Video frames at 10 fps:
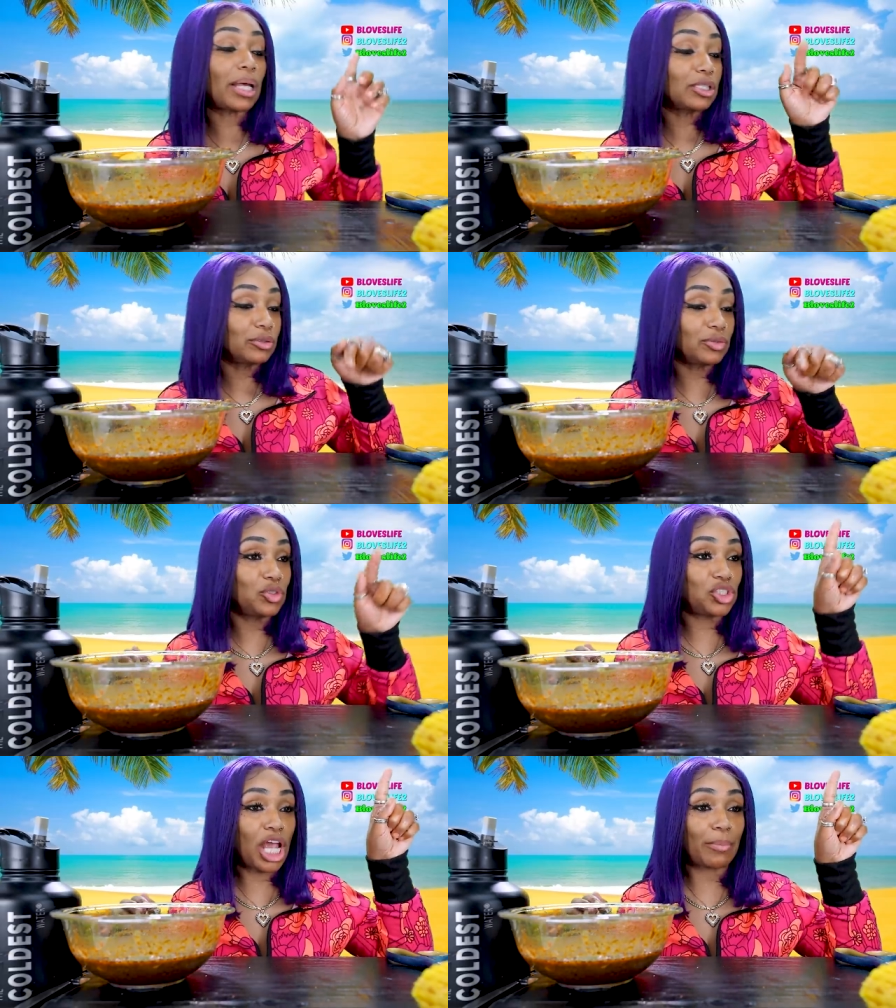Like,
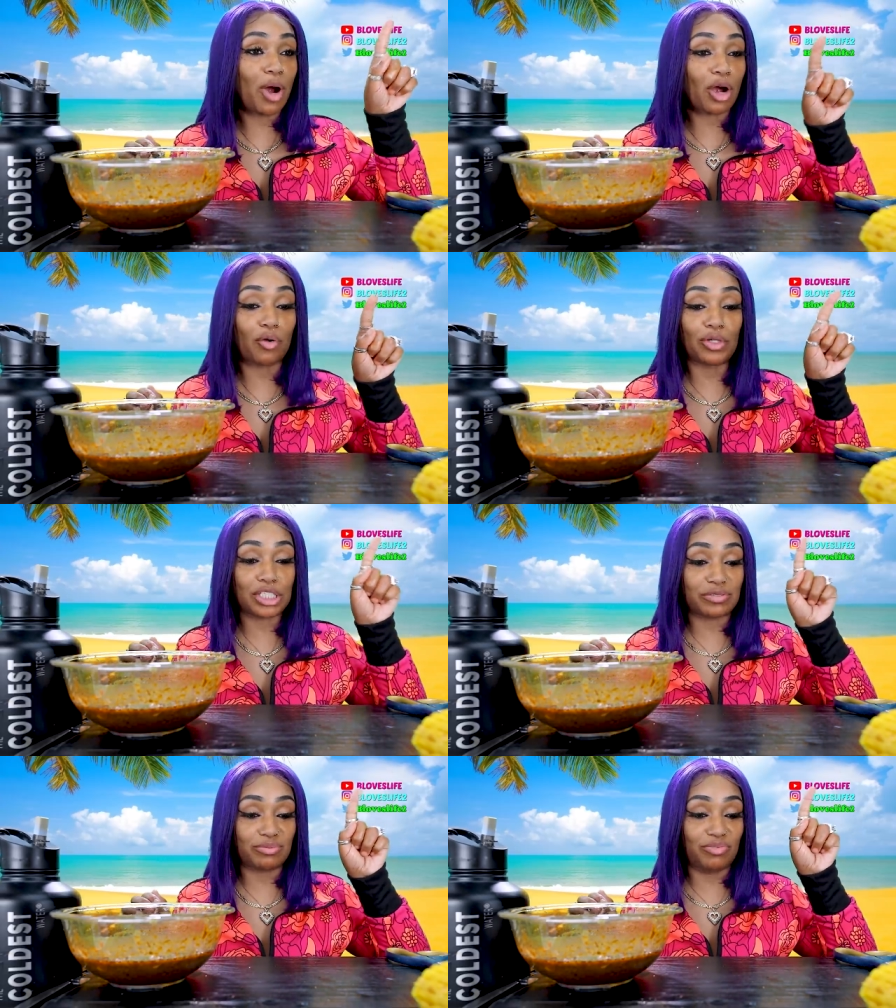you check mark on
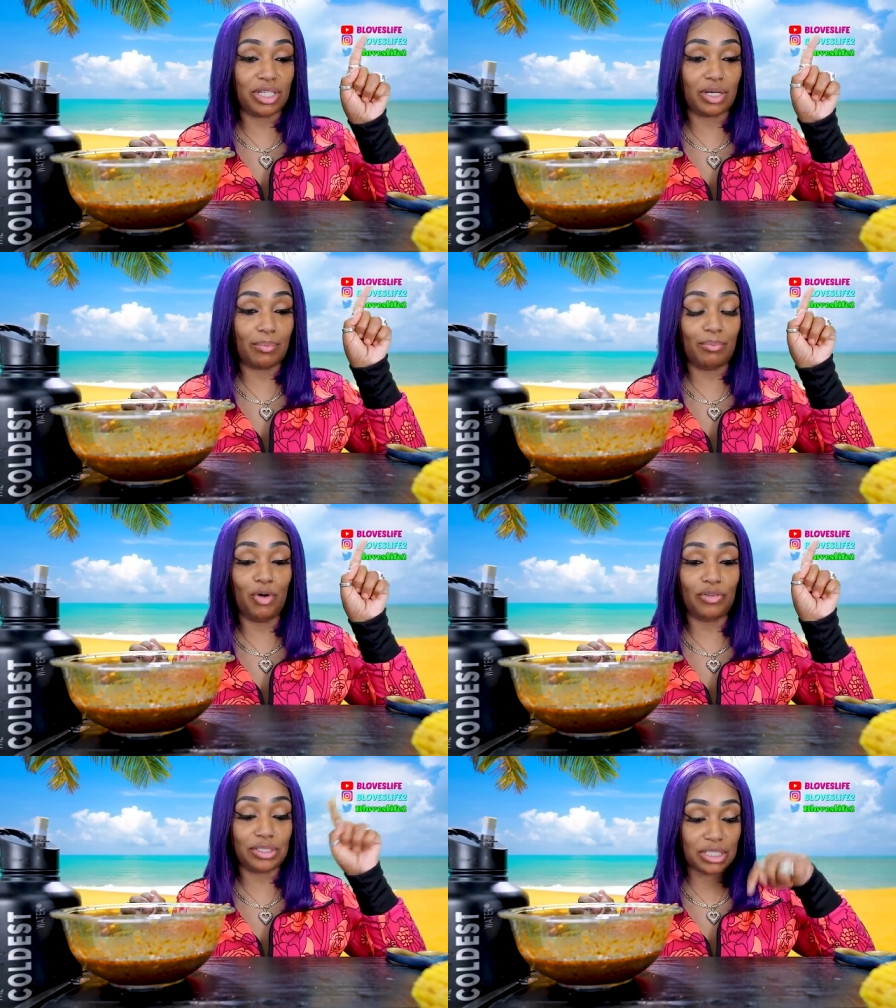this video,
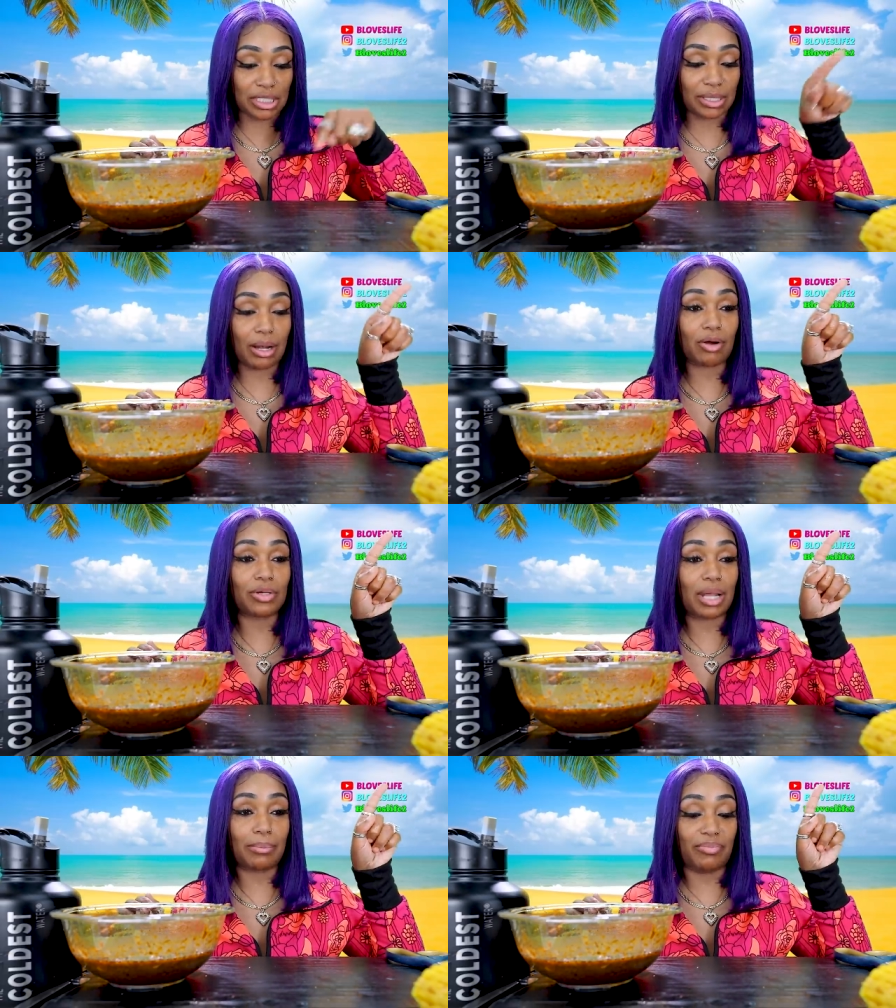movie. Check mark
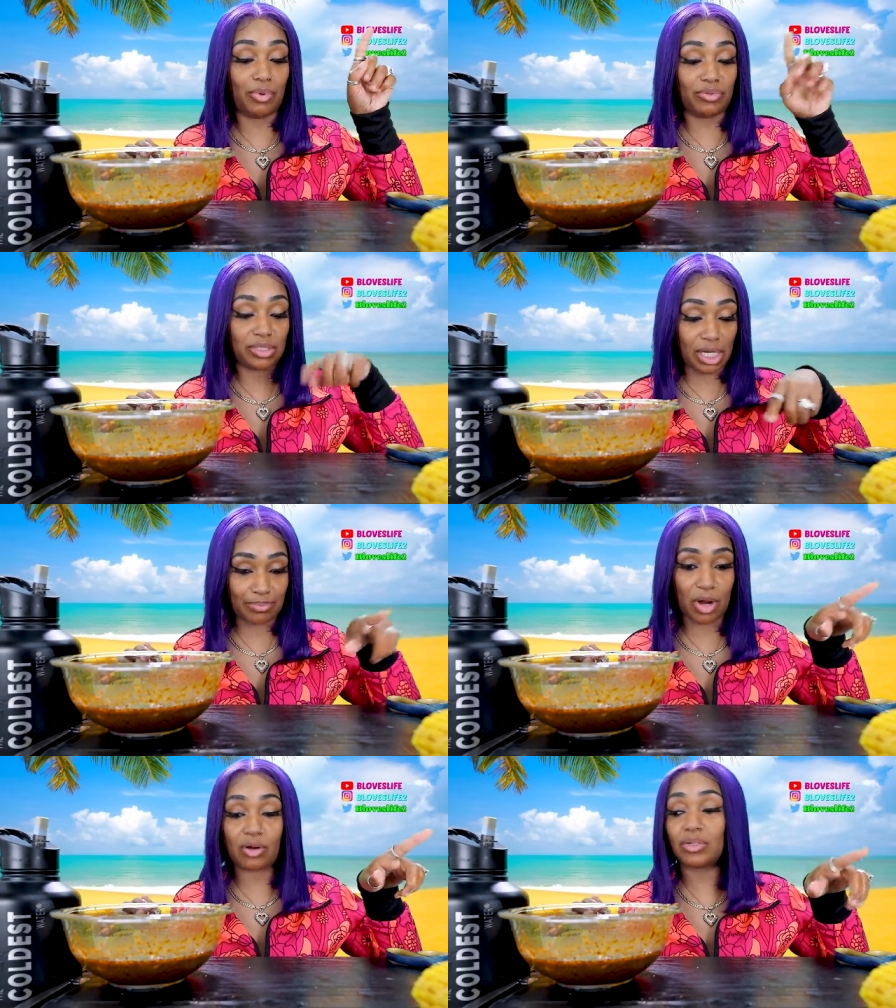on that movie. Check
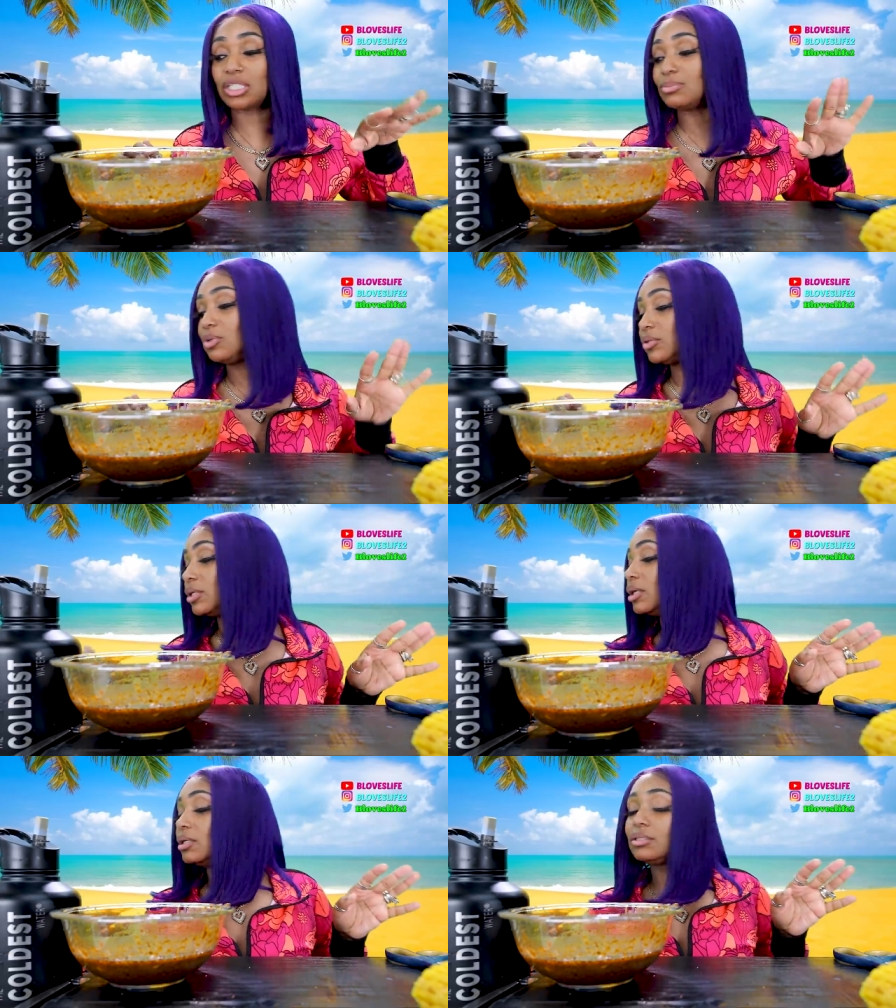mark on this movie.